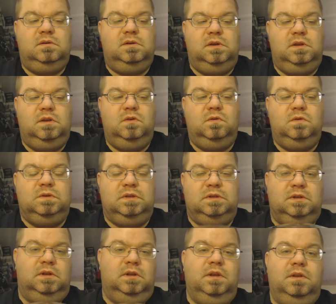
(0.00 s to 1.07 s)
use as
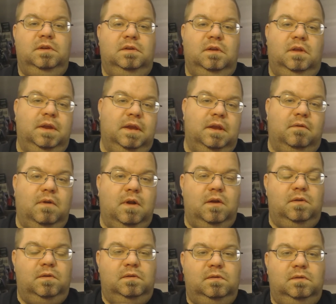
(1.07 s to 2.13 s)
a lid until I get
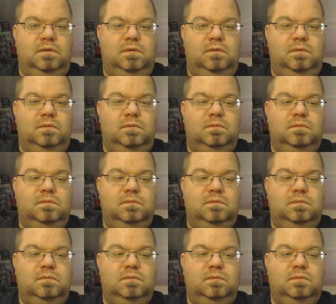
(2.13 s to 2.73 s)
around to,